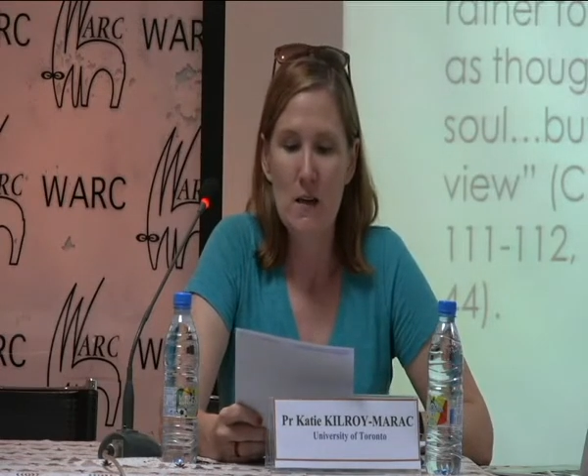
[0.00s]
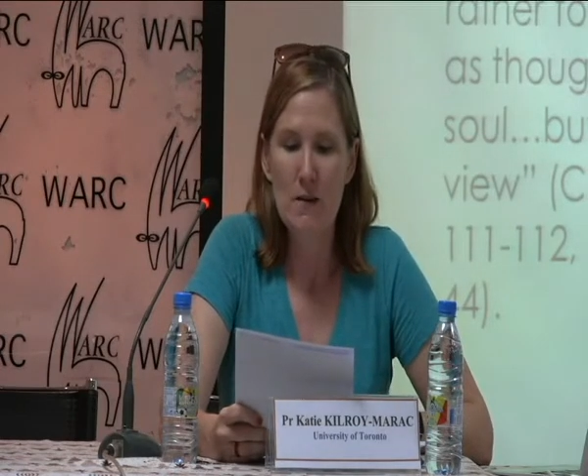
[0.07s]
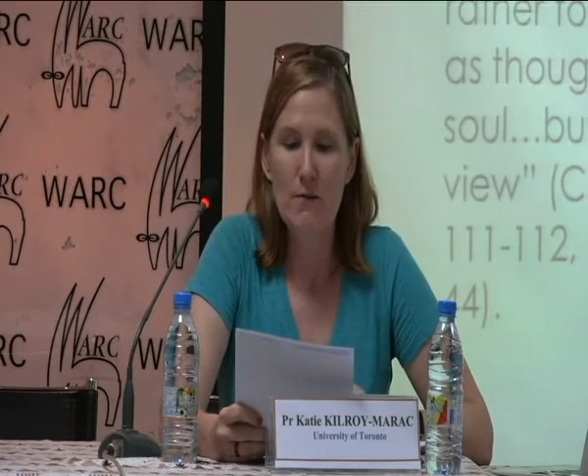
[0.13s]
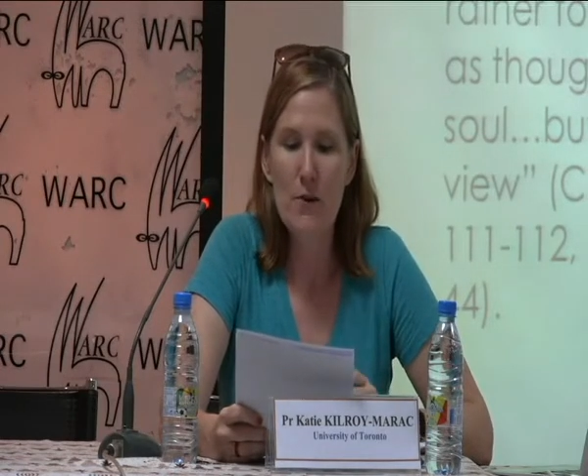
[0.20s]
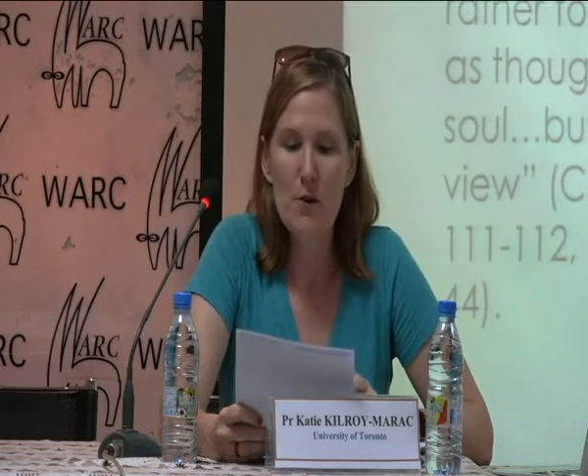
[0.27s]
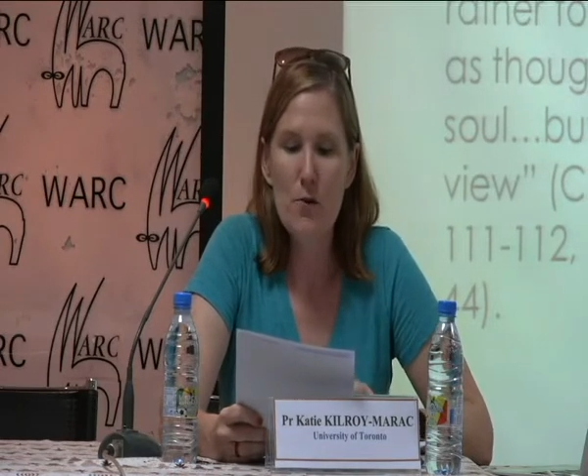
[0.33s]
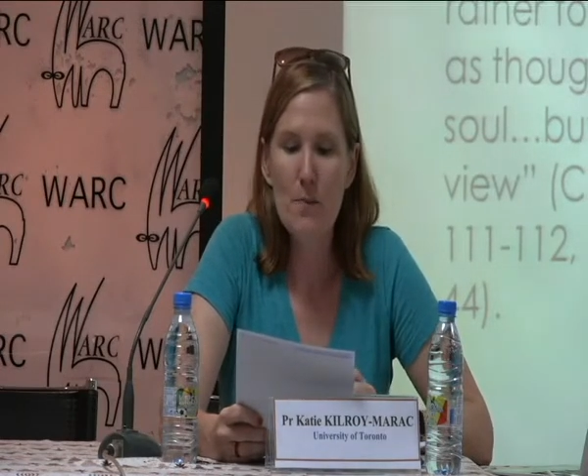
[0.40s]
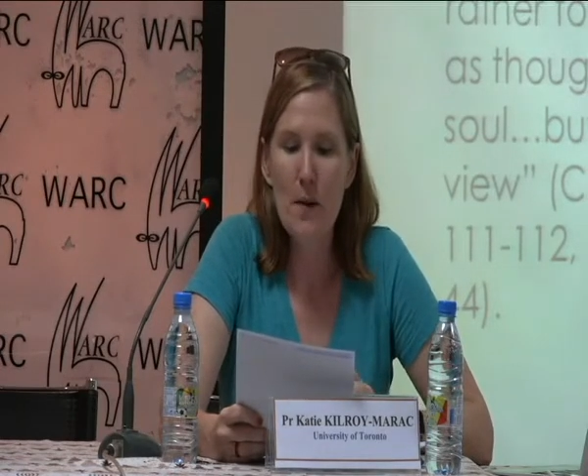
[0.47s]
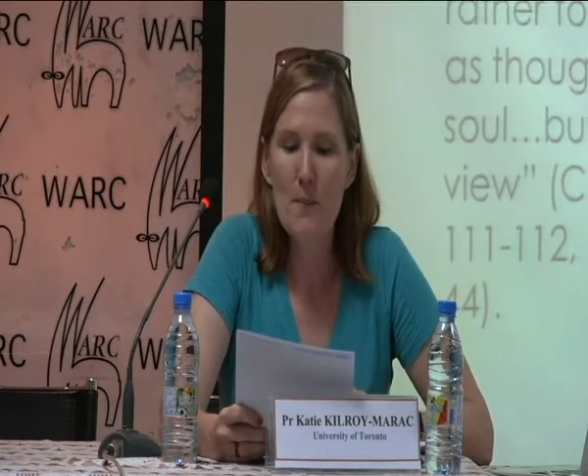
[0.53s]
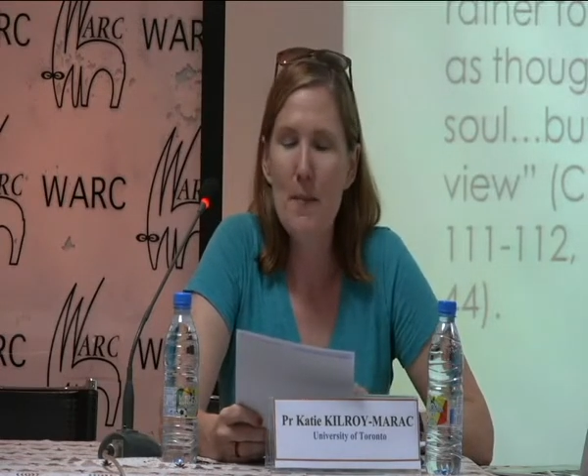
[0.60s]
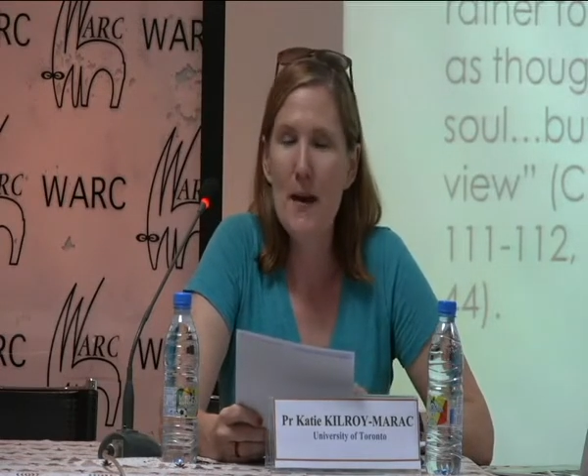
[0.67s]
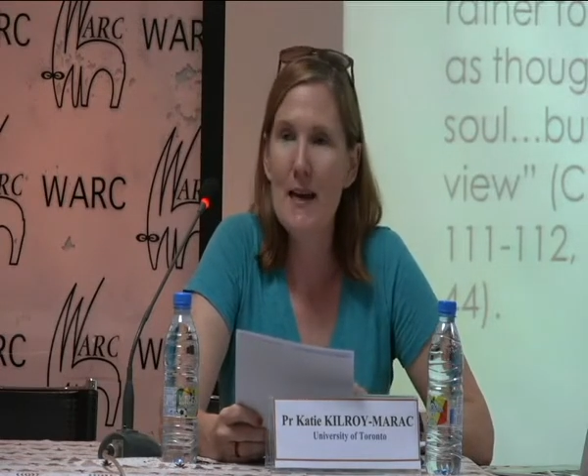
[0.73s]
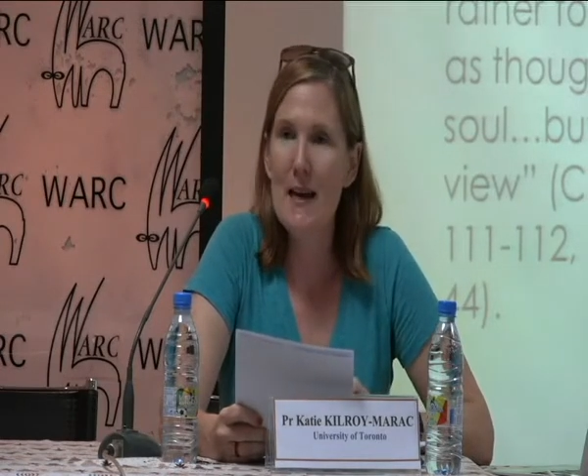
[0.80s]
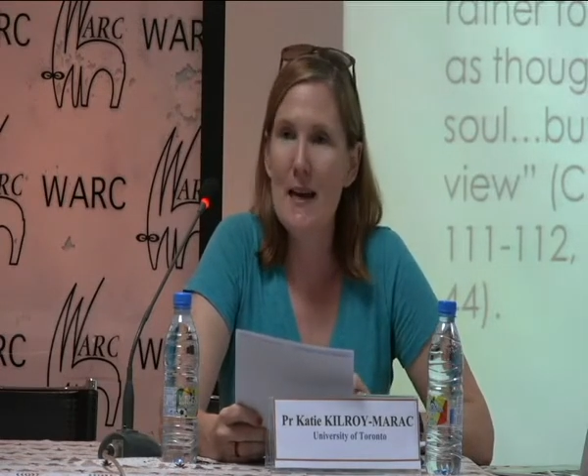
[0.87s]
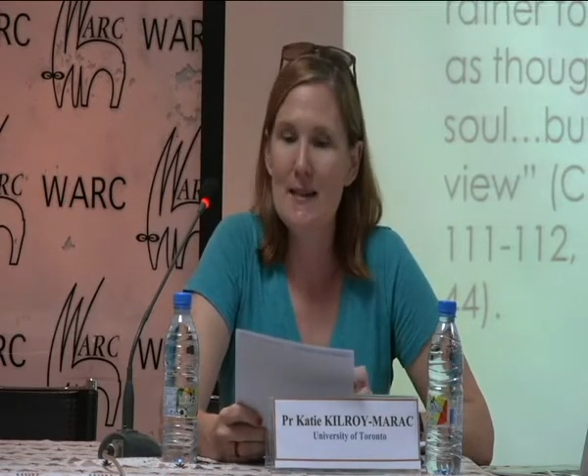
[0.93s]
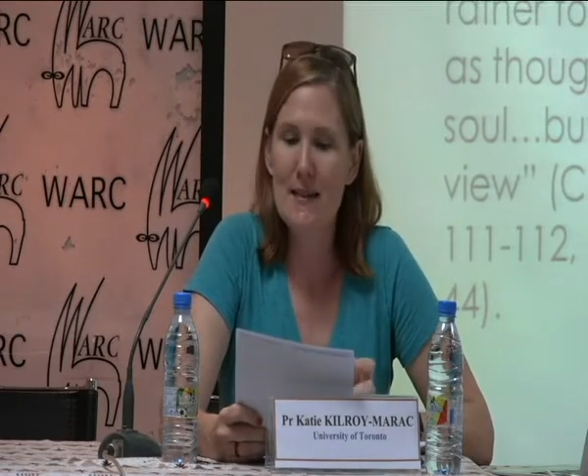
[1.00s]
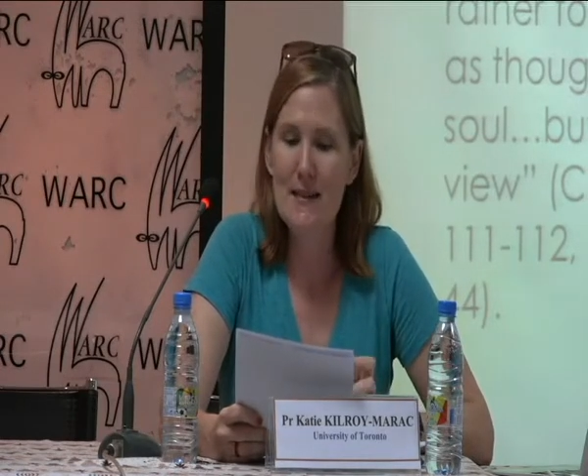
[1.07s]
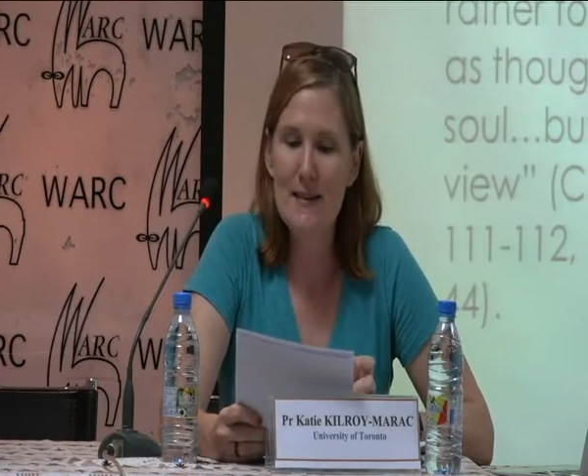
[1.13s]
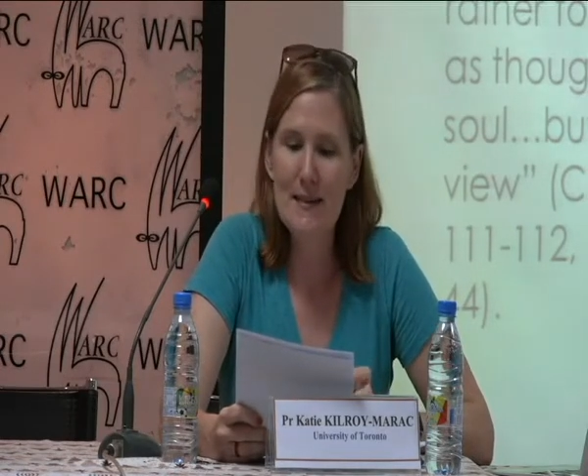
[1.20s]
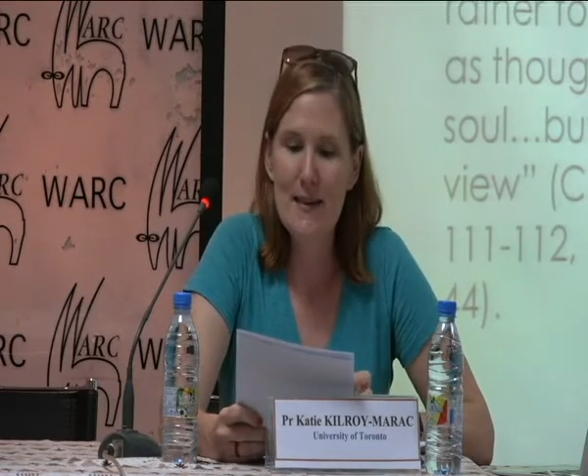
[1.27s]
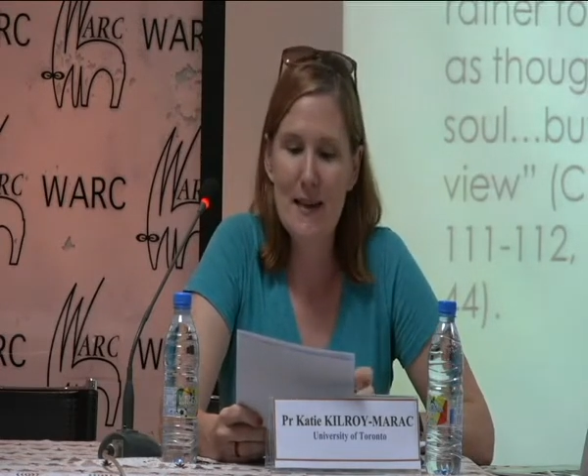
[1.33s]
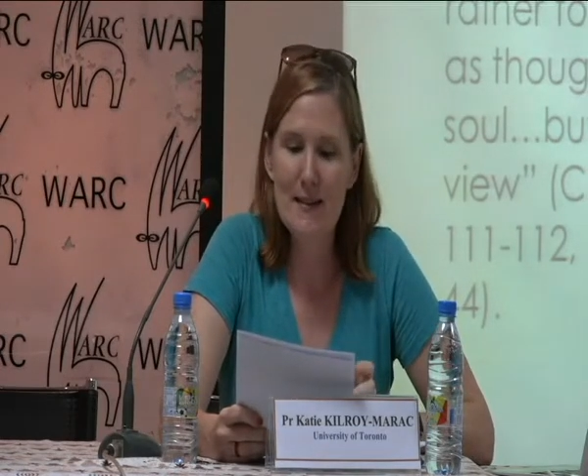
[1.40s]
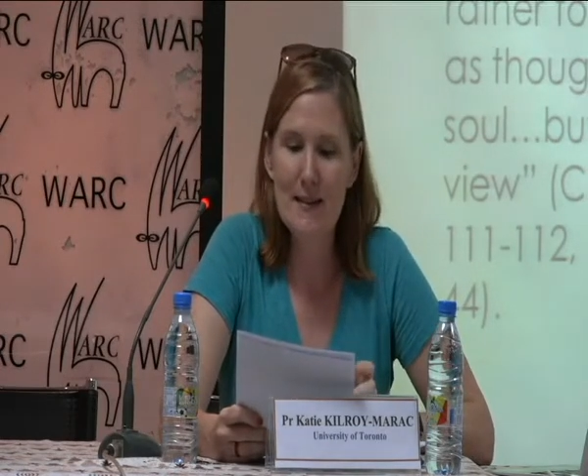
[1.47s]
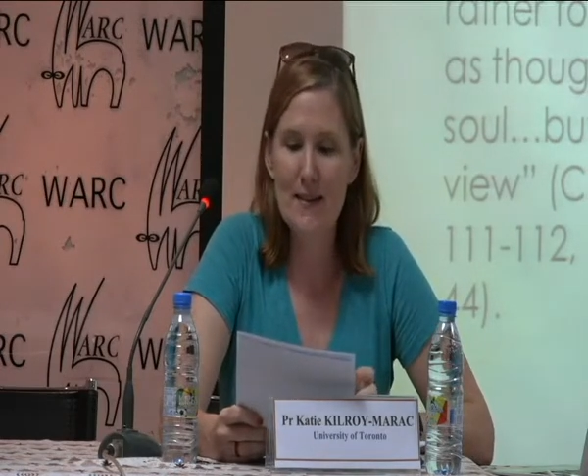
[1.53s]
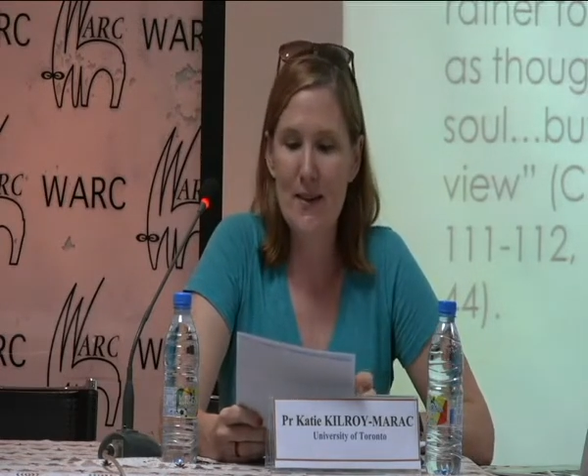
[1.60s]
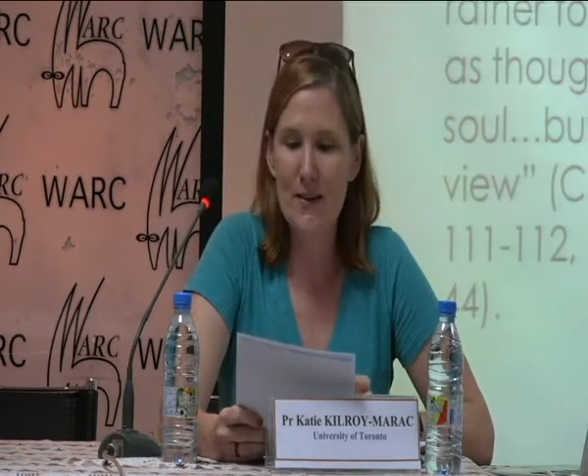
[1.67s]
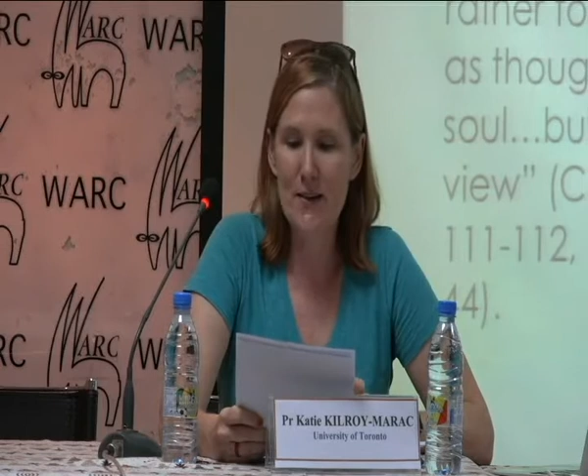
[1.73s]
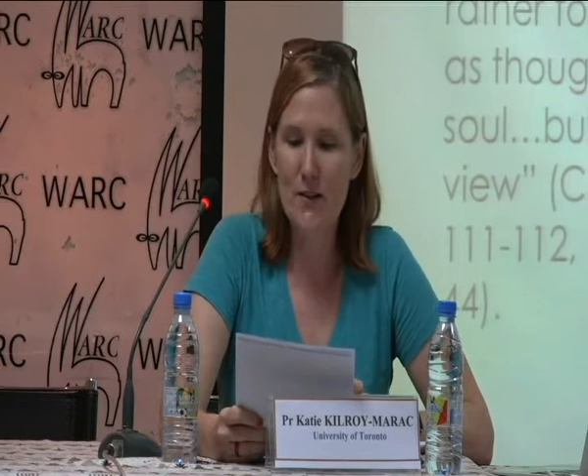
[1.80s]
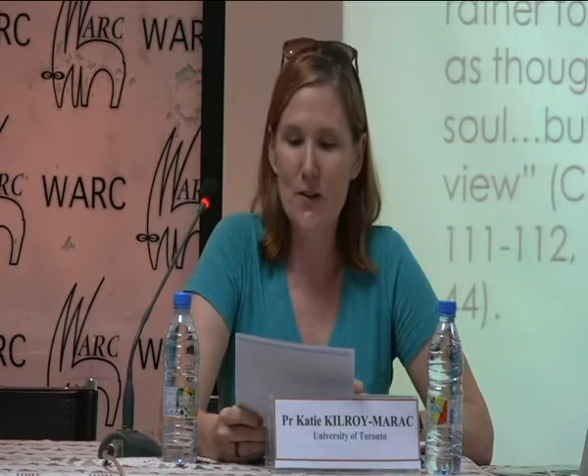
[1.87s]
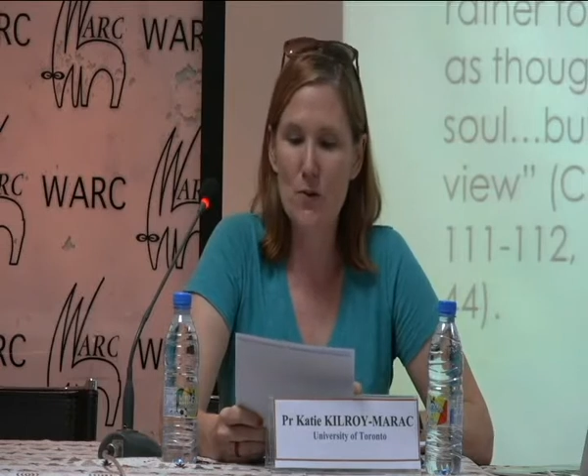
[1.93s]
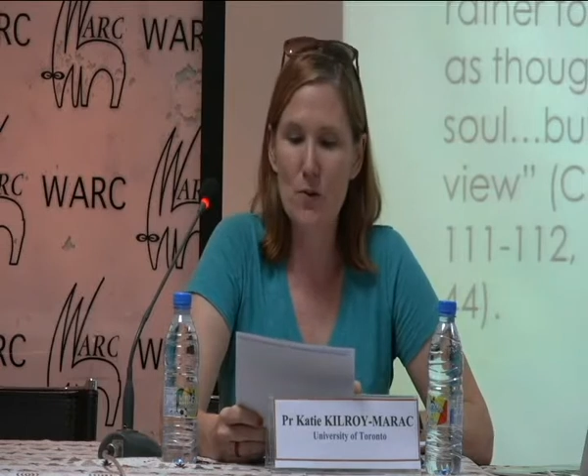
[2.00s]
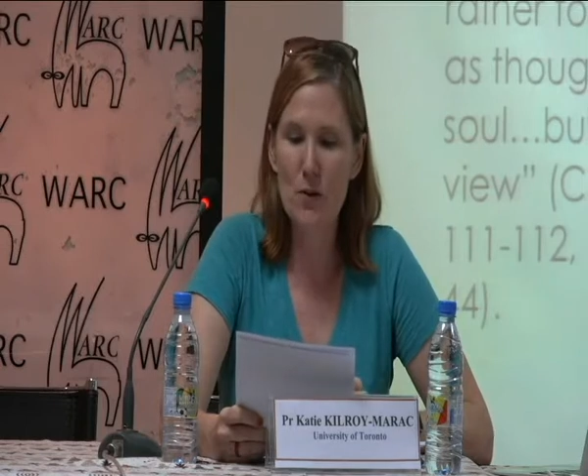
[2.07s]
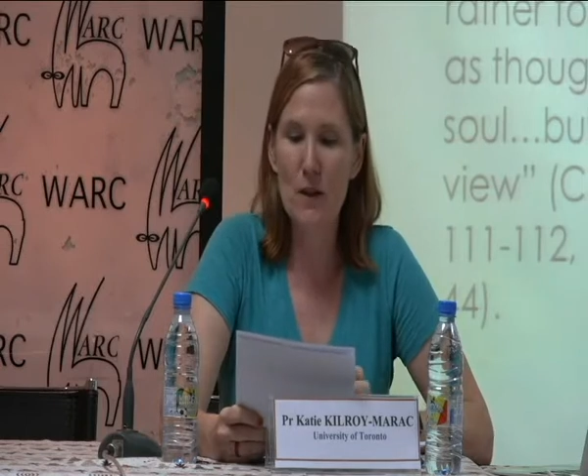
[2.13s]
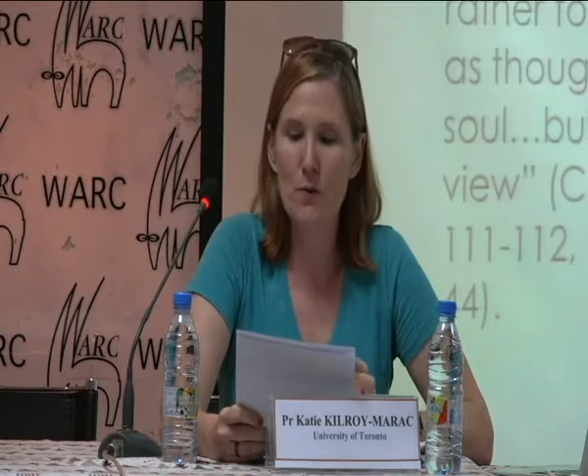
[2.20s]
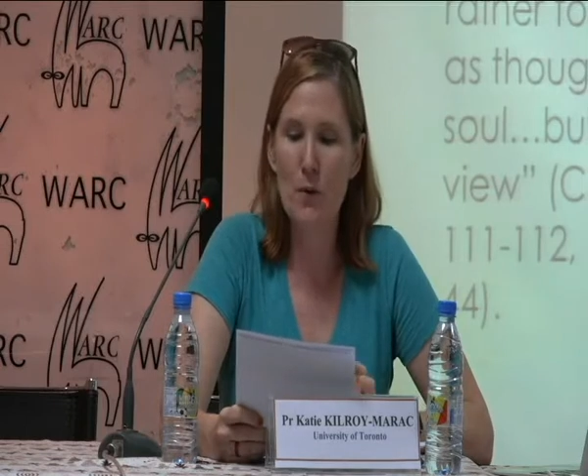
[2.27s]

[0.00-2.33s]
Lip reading: Viewed by many as a necessary tool in